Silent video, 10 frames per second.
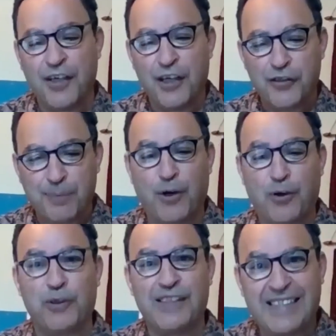
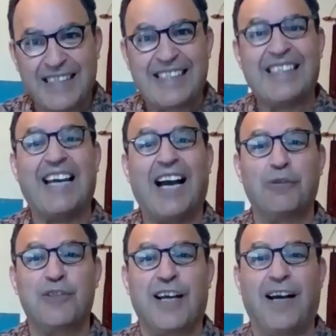small city
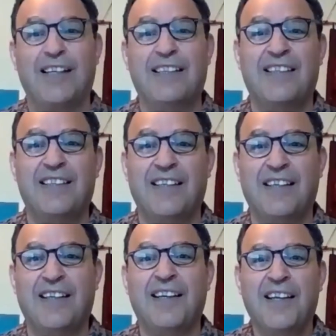outside
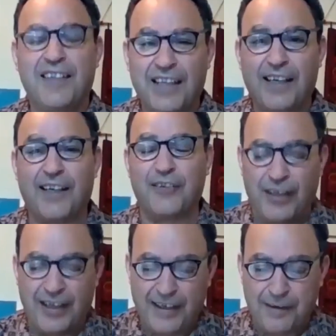near
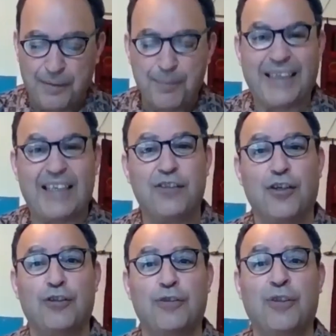
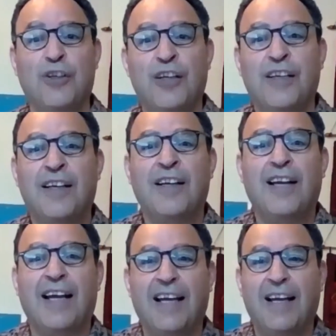Megiddo.
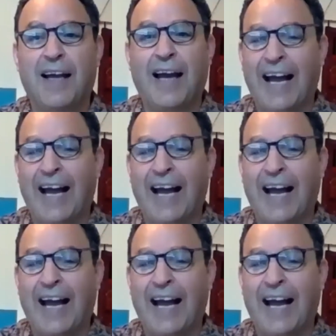I